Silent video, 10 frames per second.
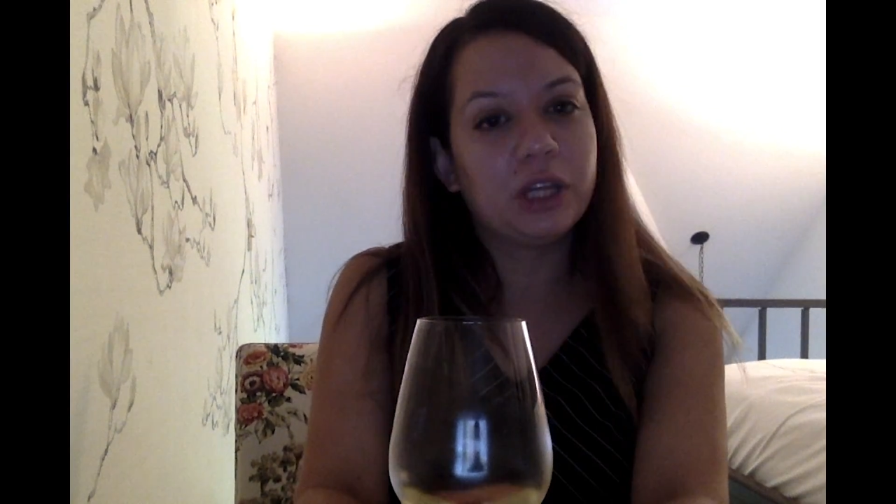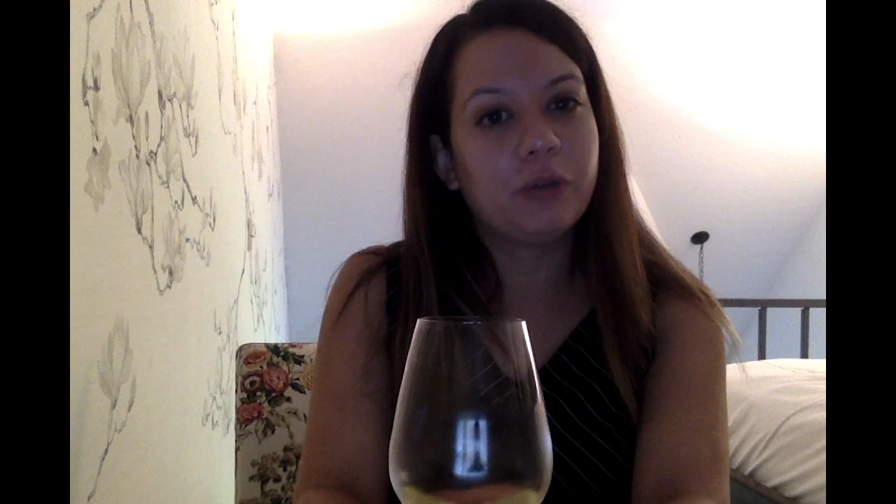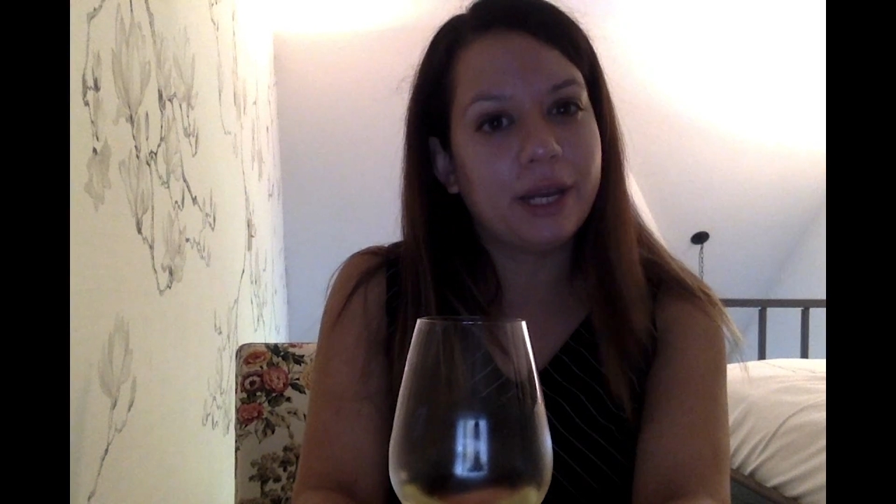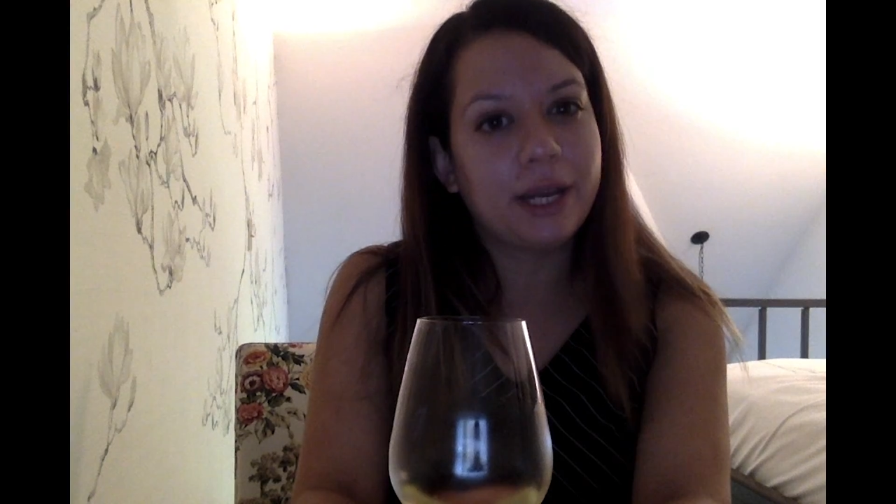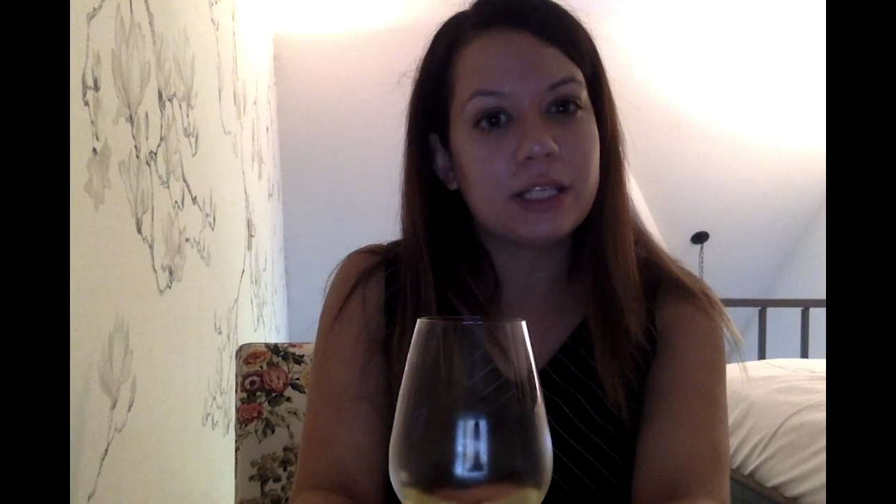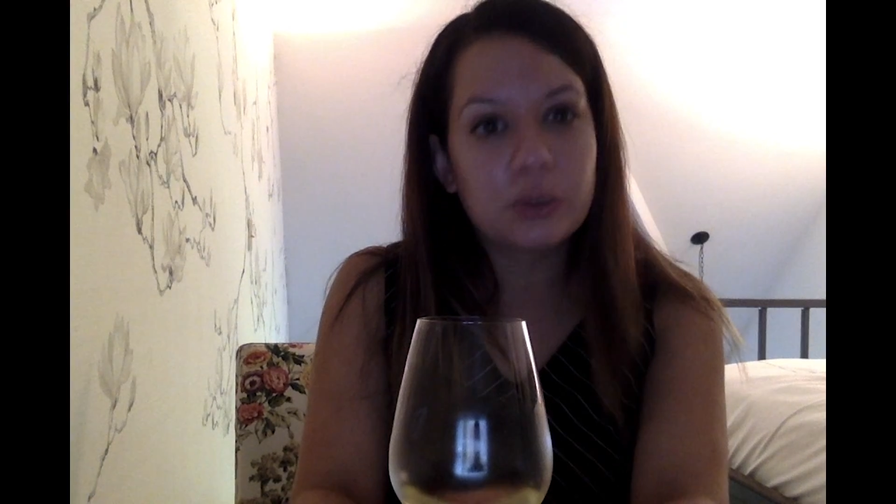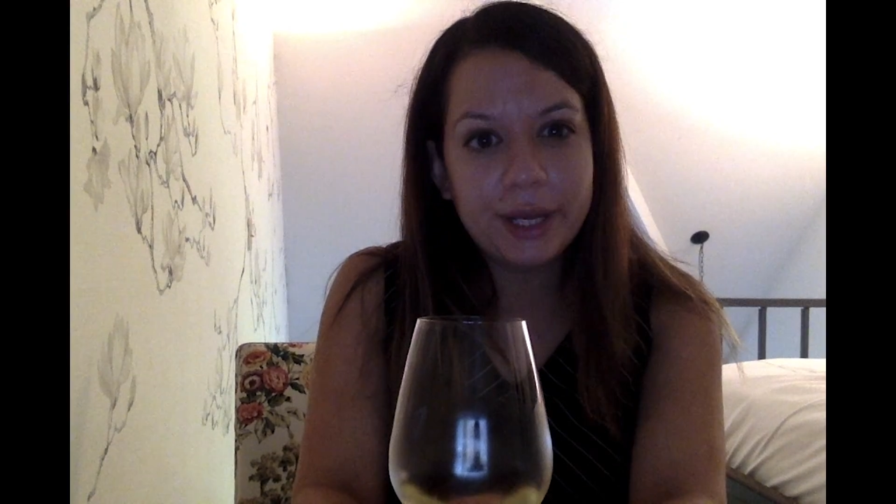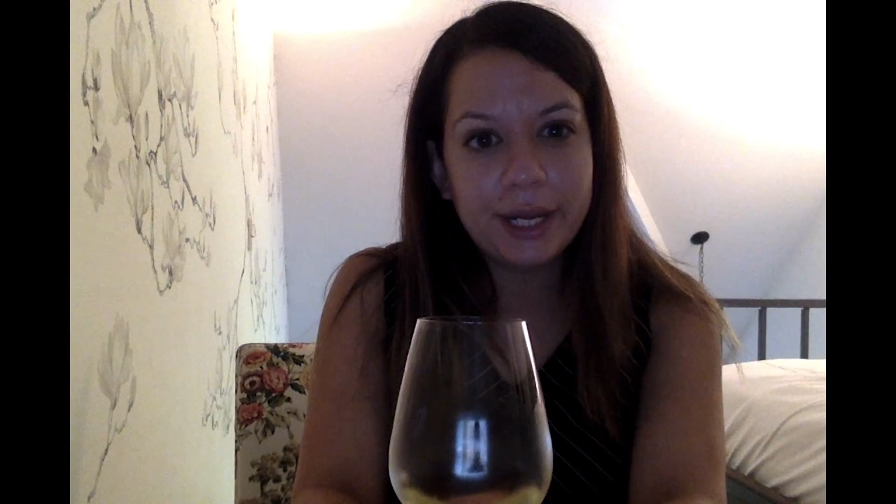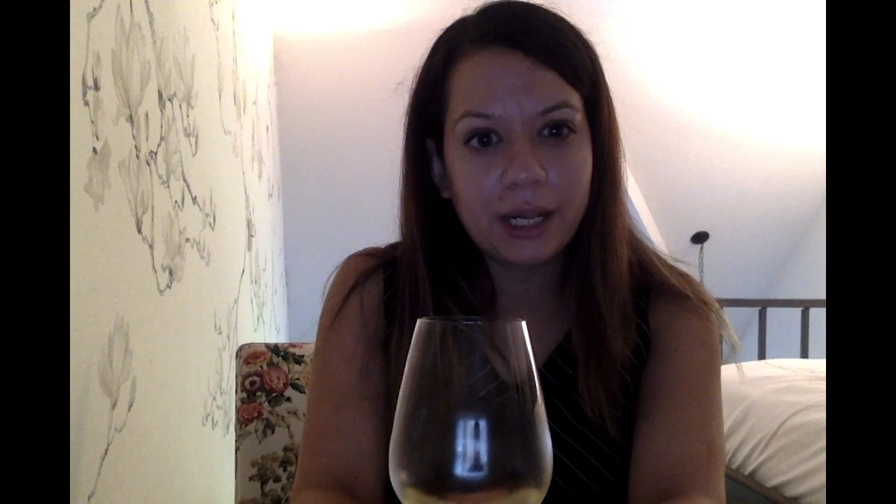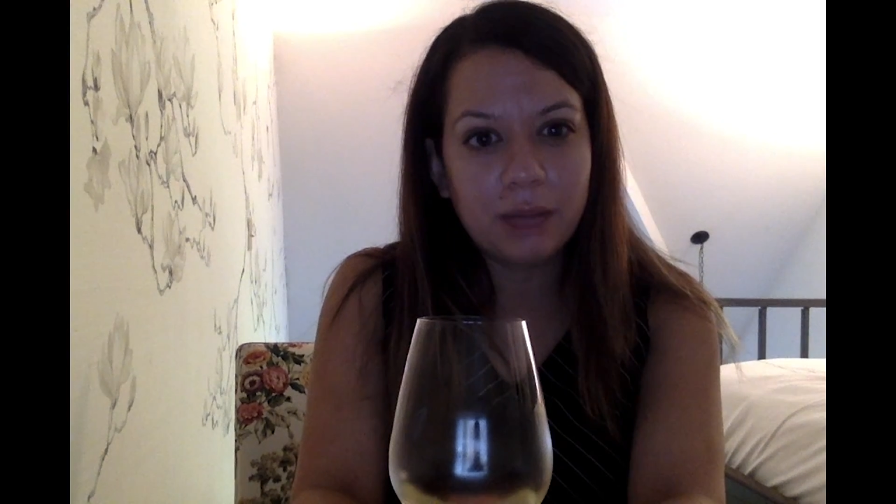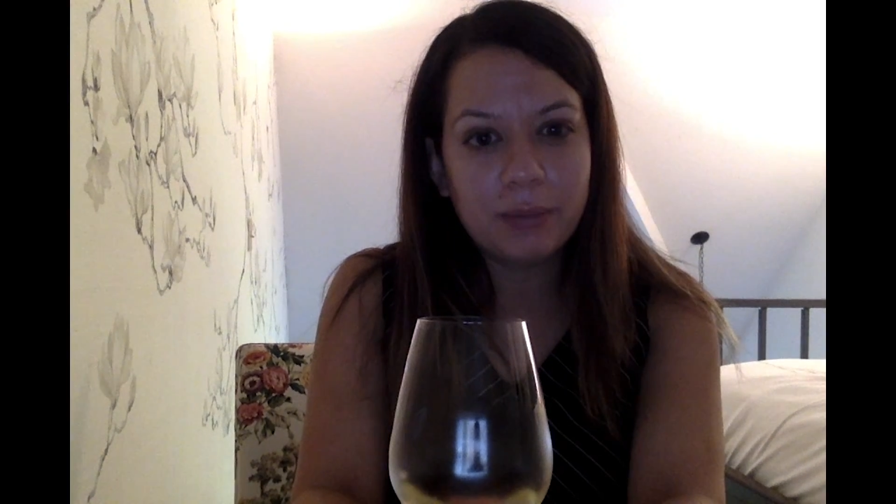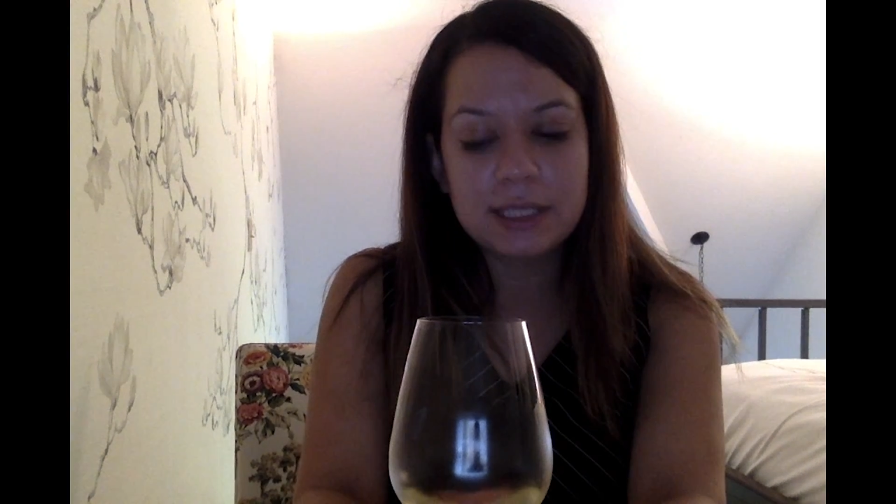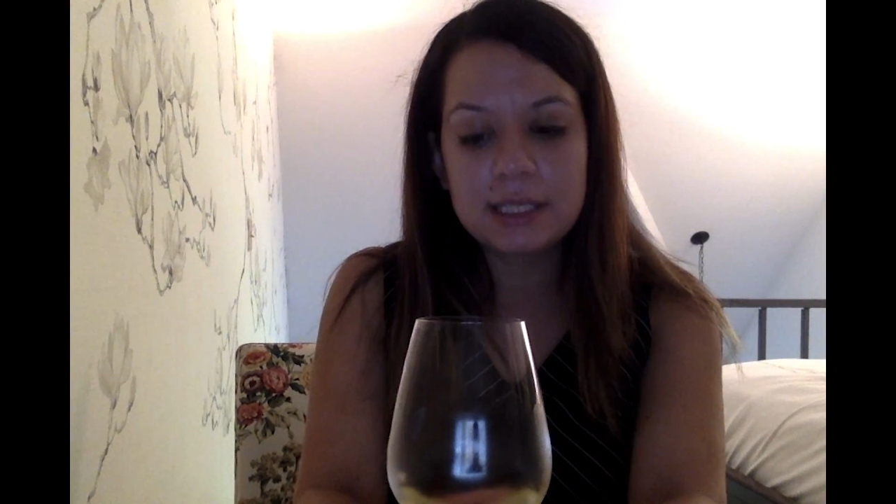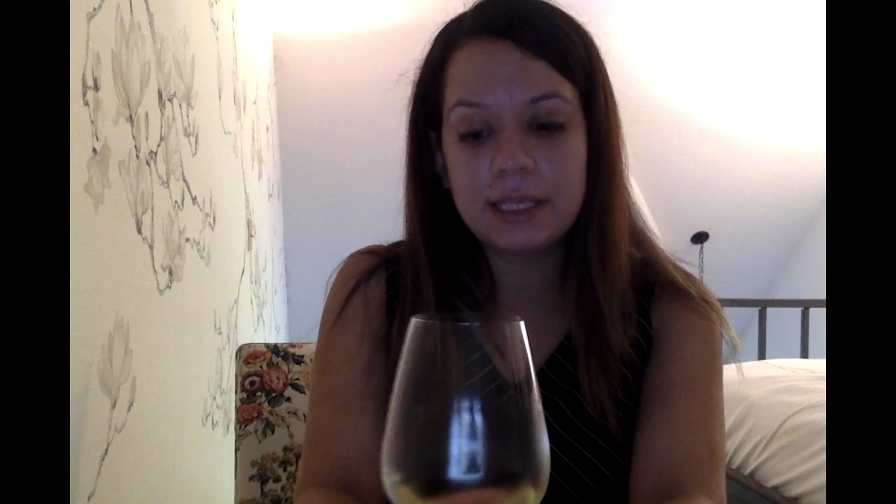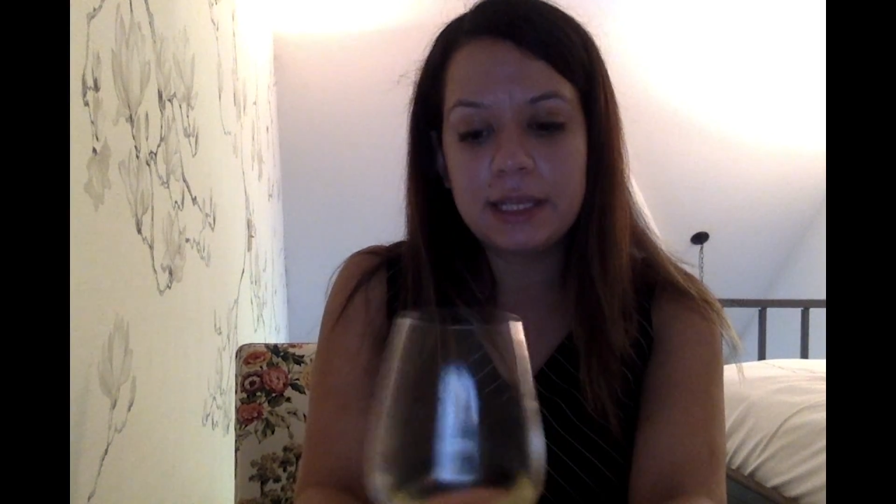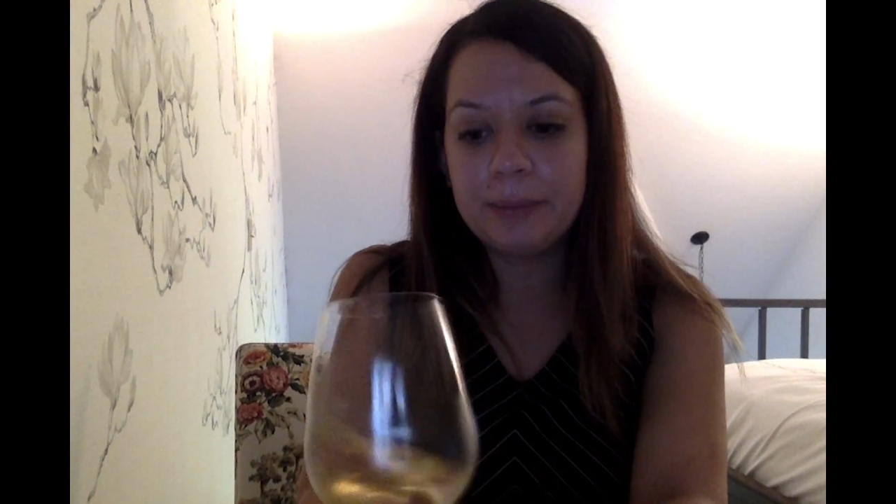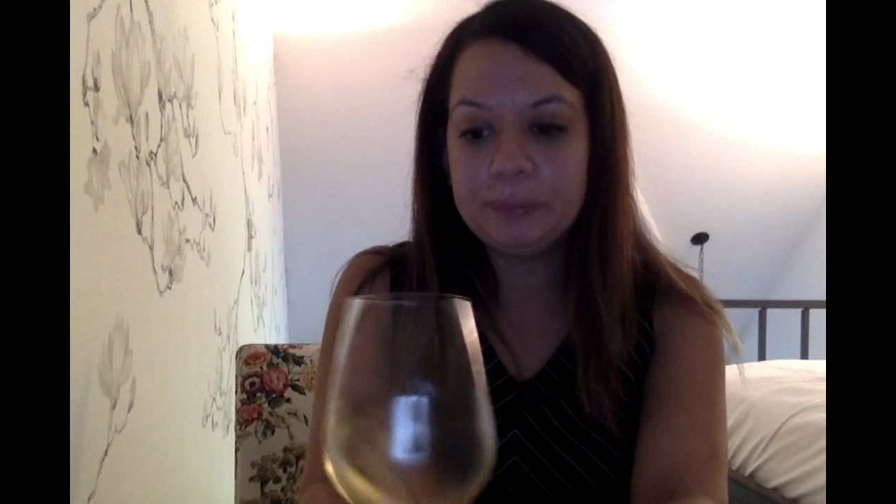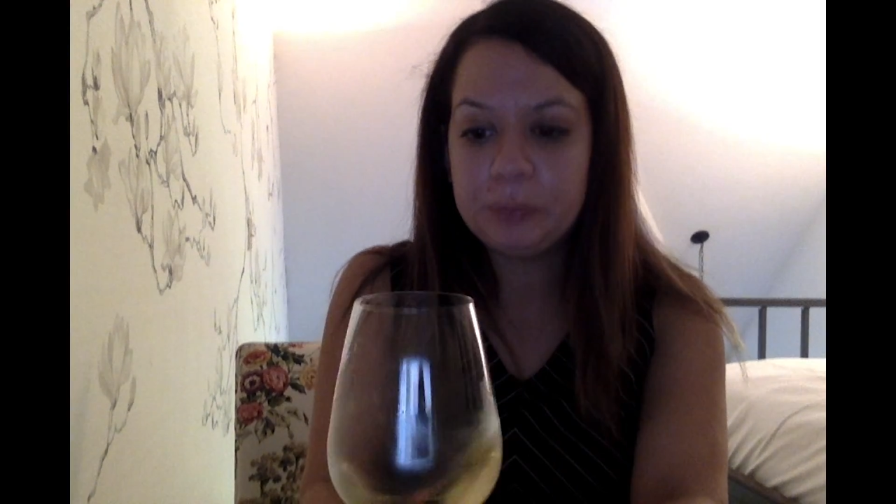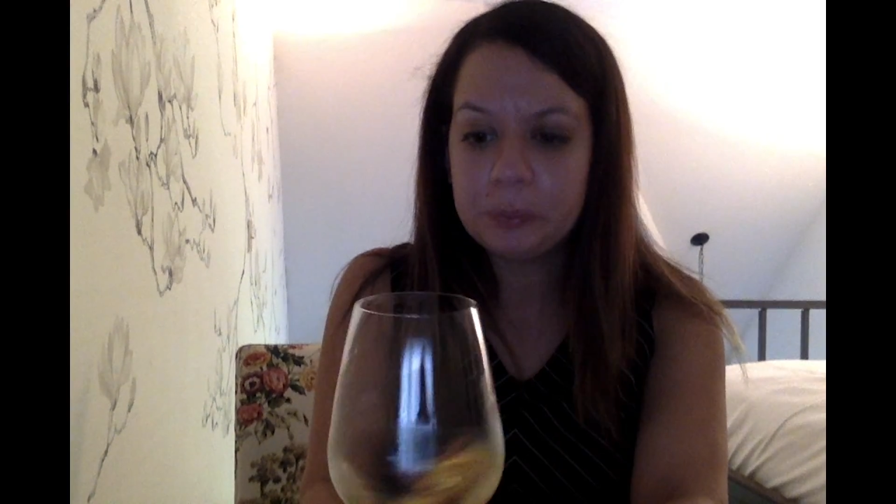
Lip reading: really nice green elements to them.